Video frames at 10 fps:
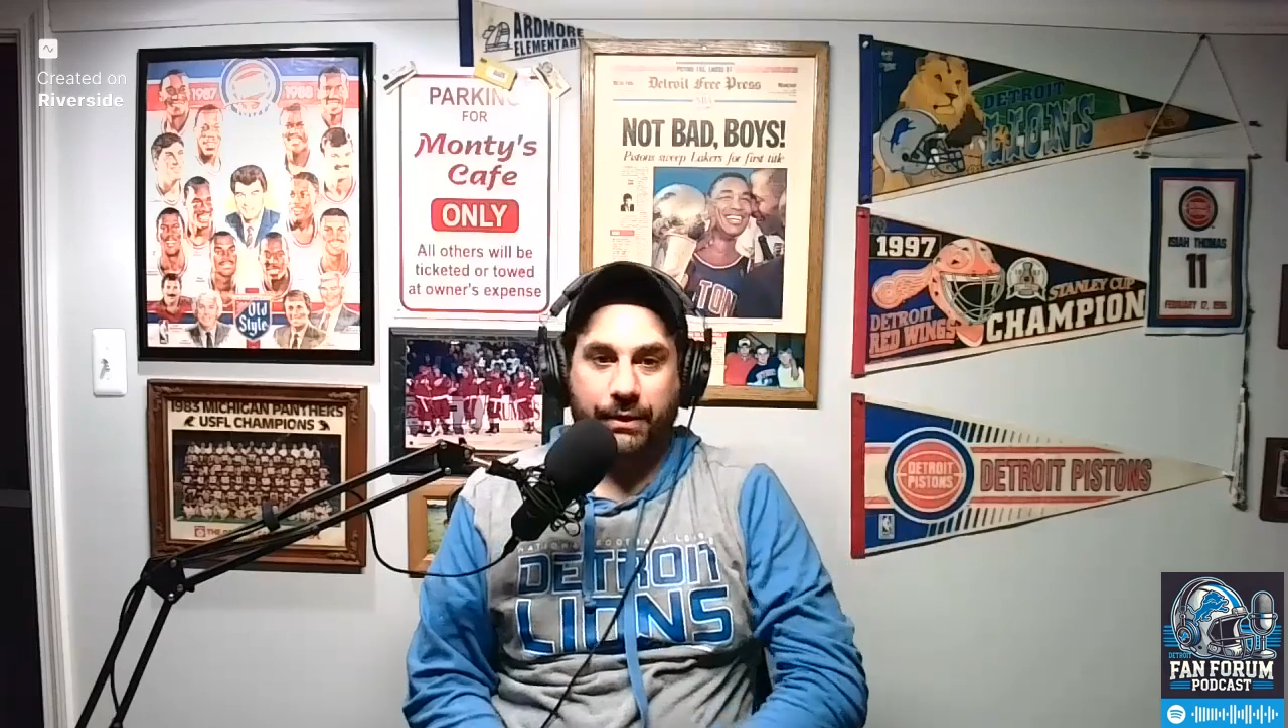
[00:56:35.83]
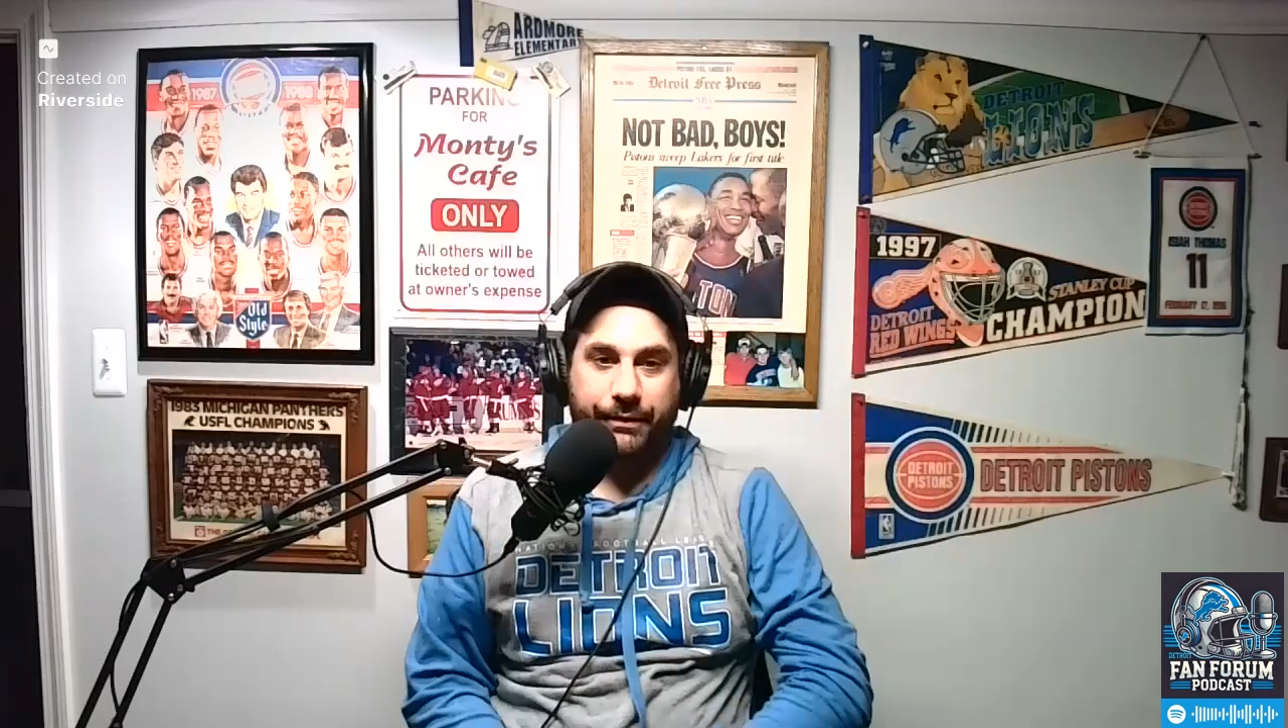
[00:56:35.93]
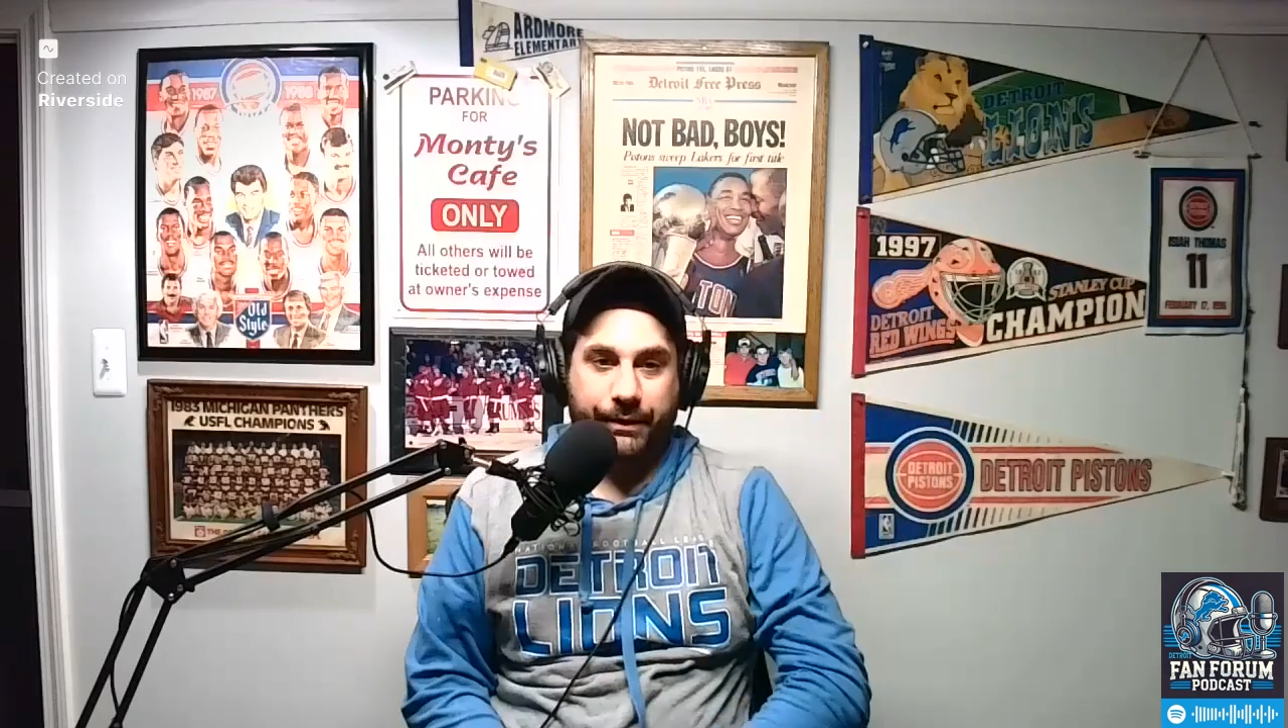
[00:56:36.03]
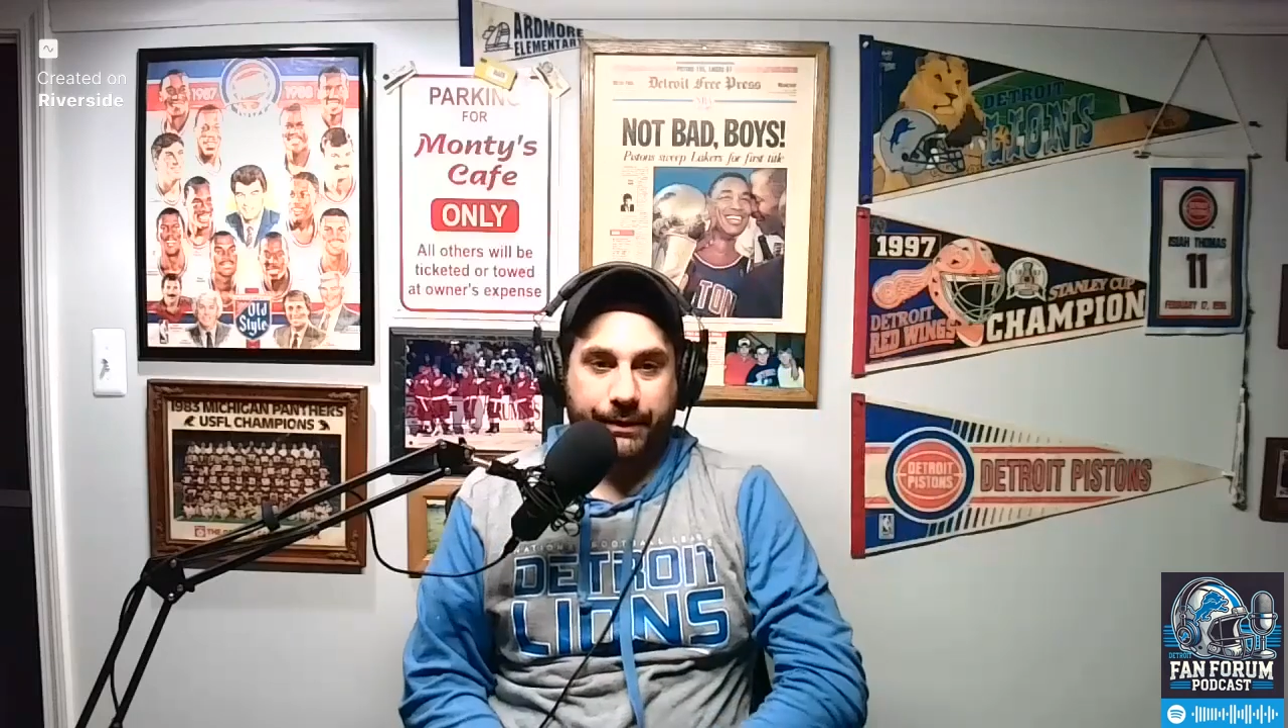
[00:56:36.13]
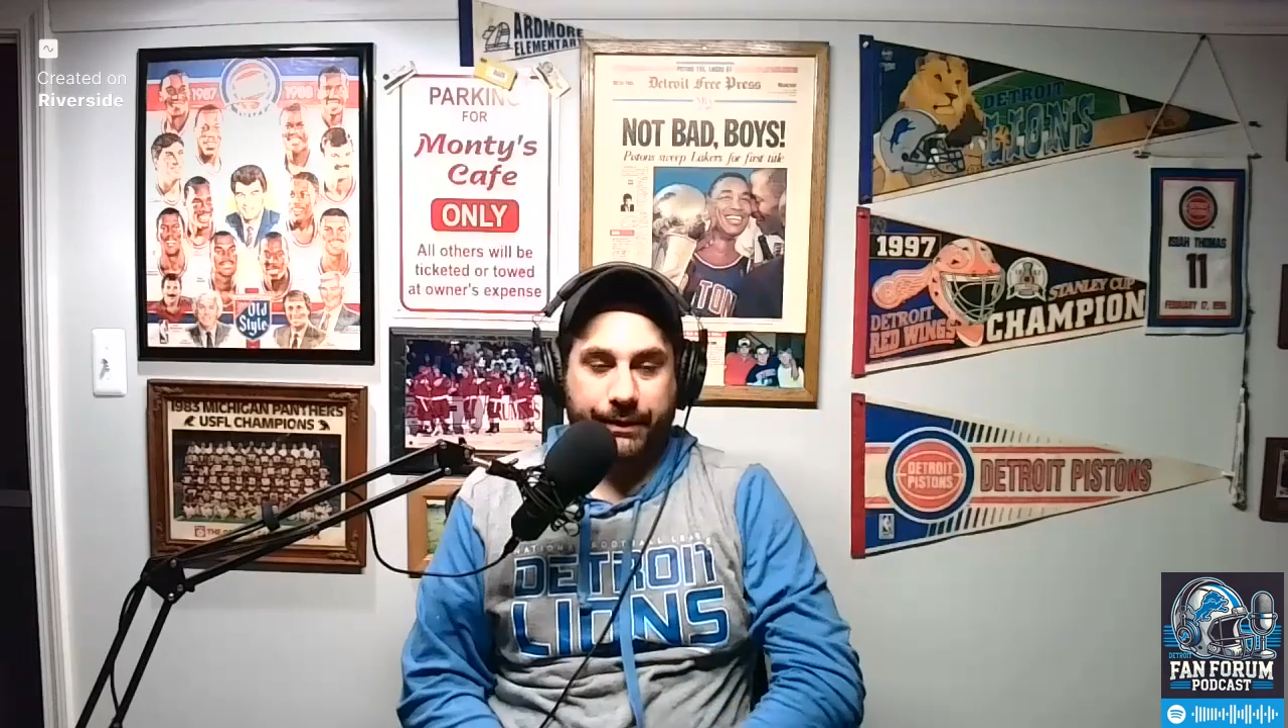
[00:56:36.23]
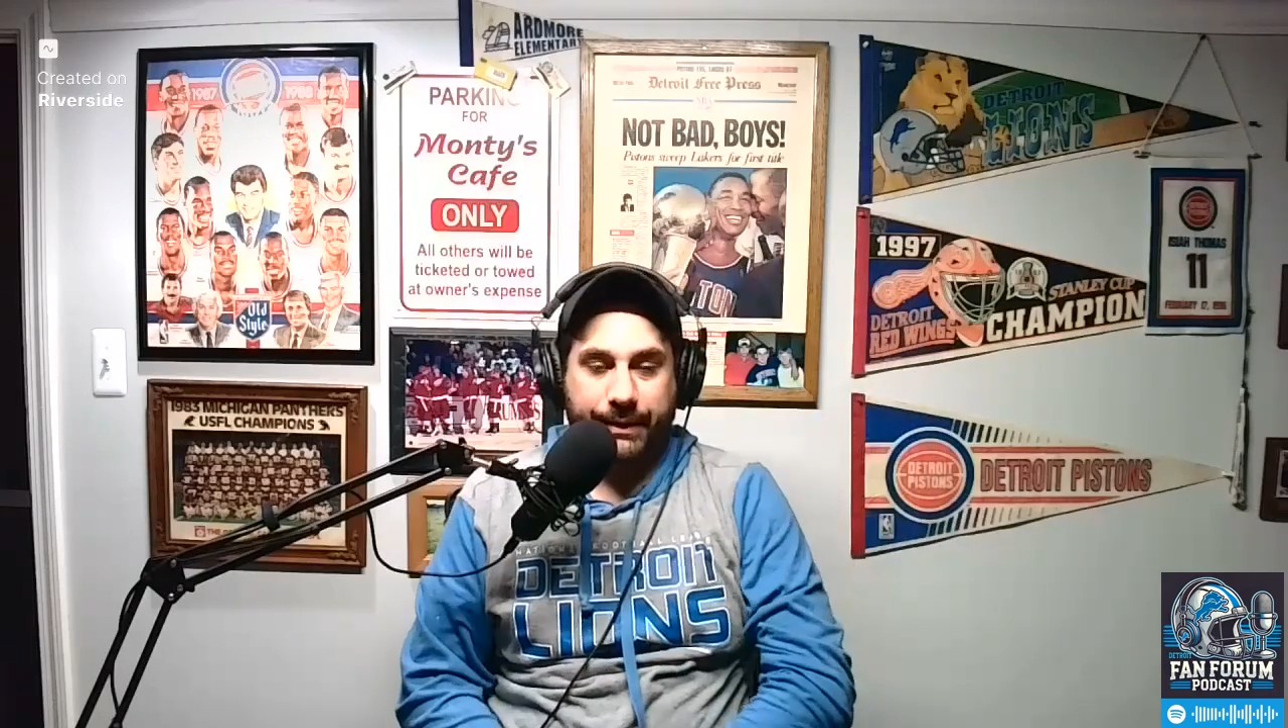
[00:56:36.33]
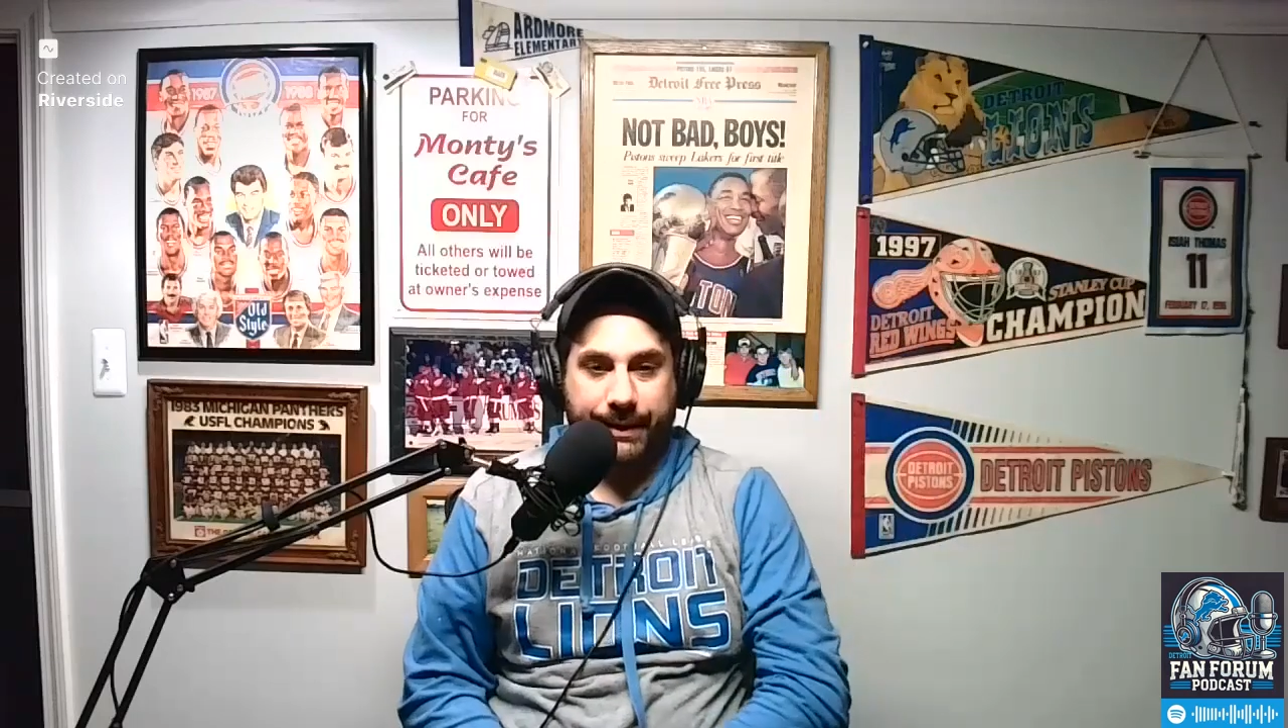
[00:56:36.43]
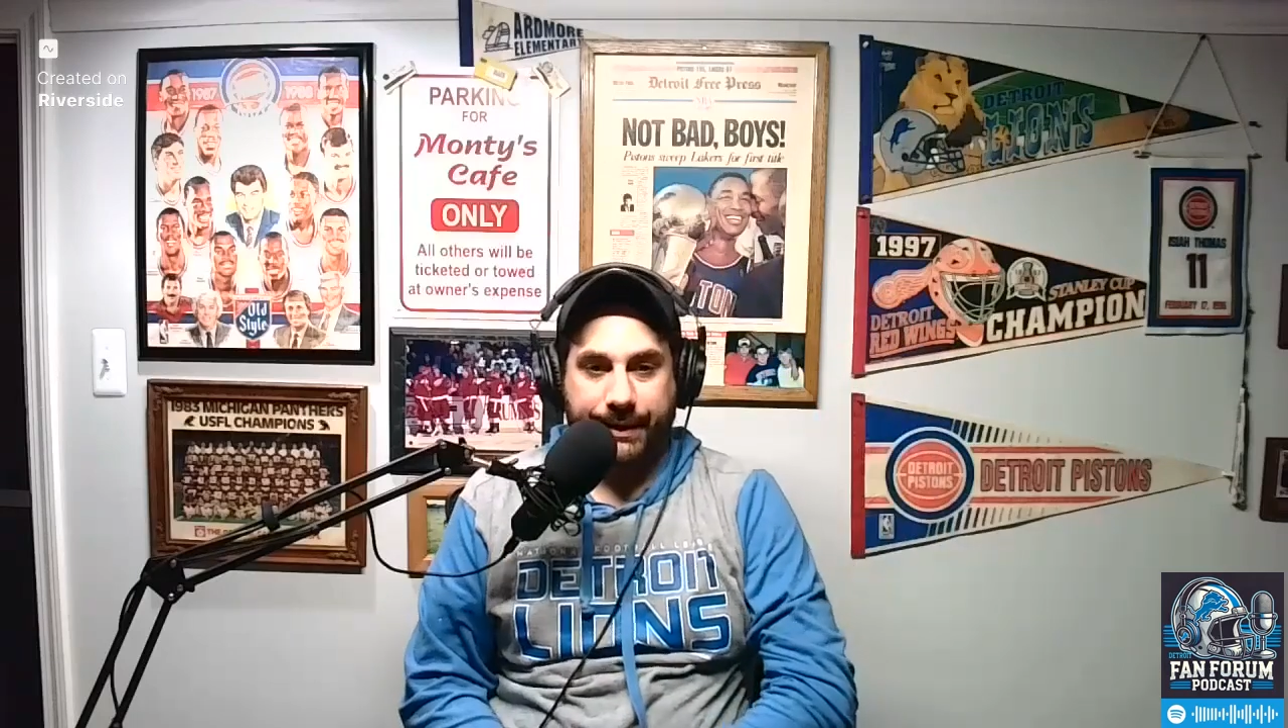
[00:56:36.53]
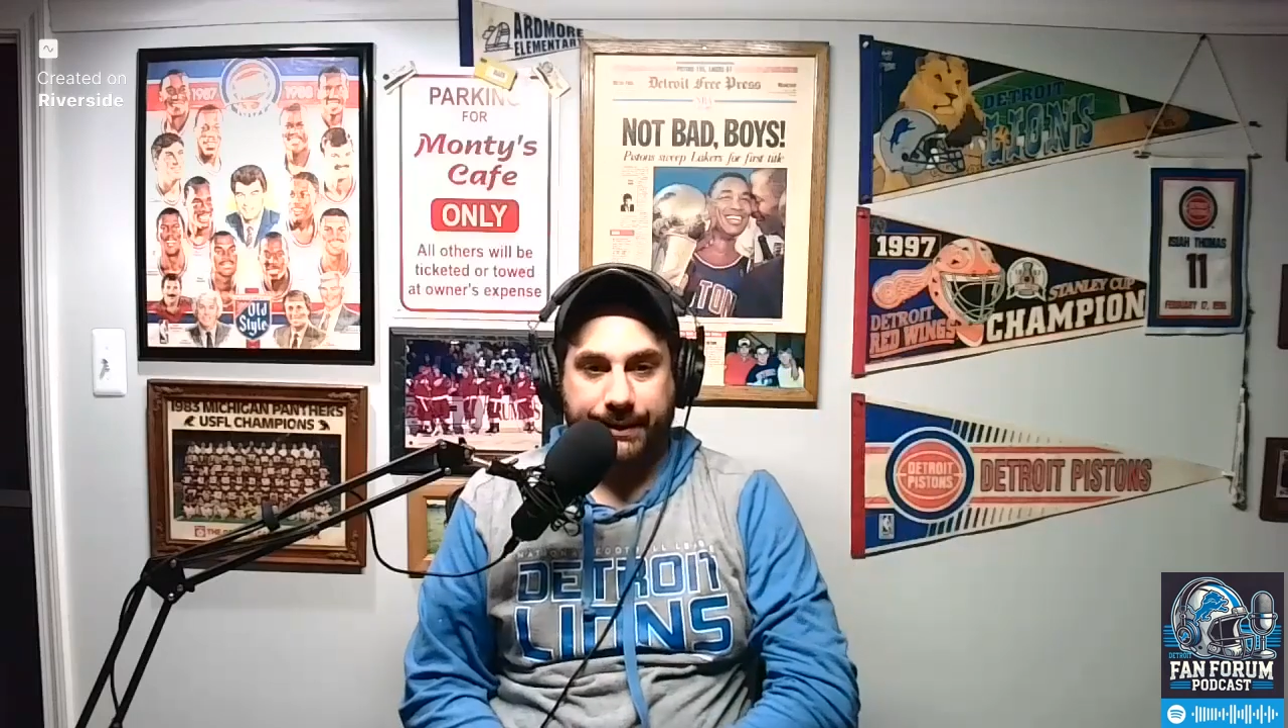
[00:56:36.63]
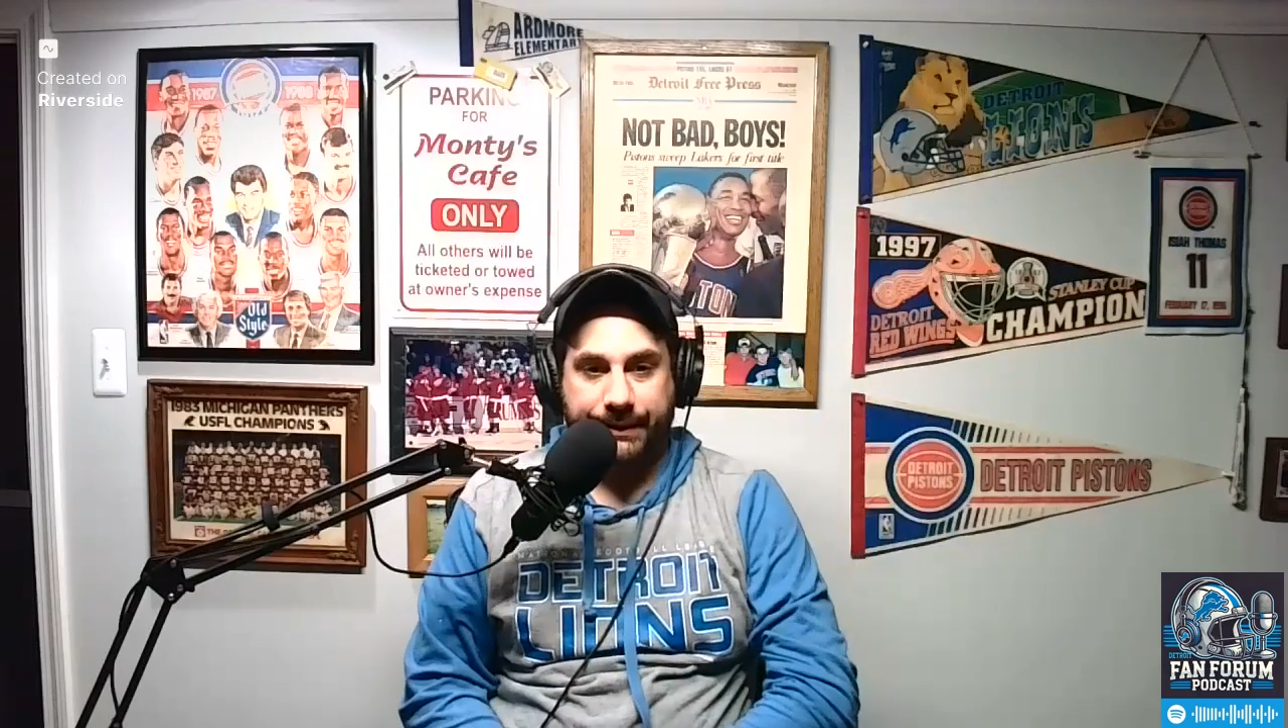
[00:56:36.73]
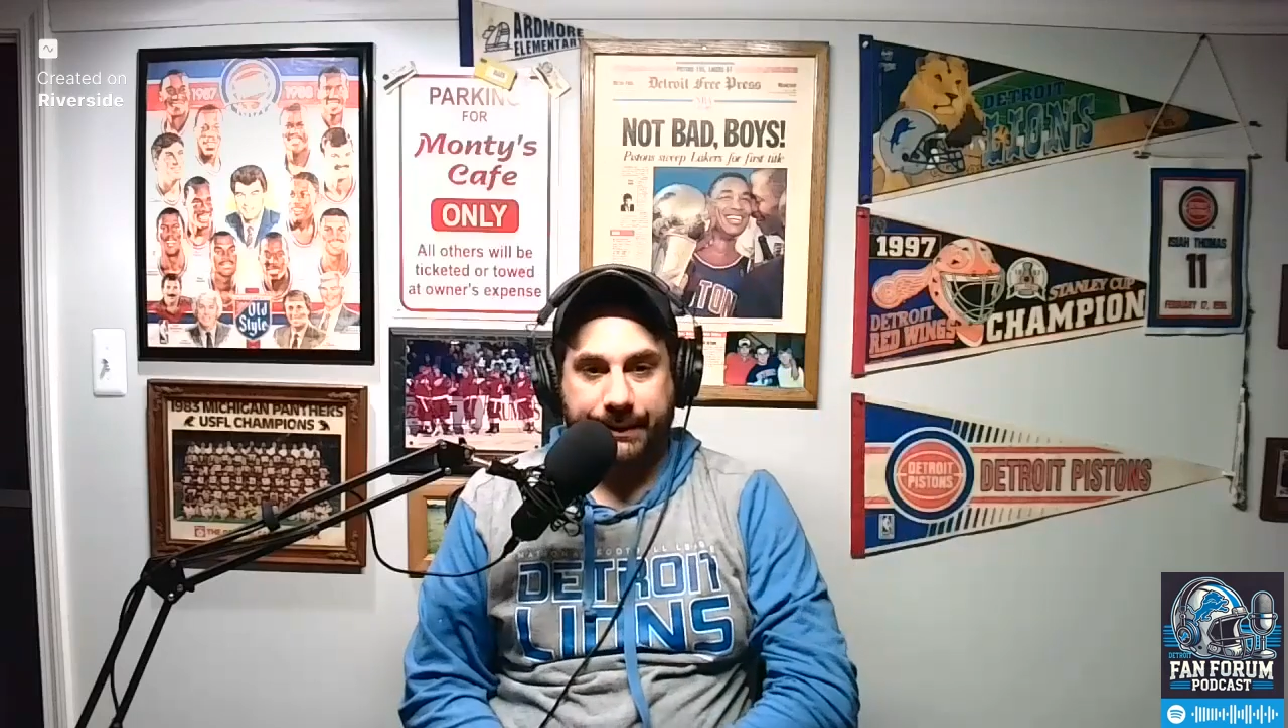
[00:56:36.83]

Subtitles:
their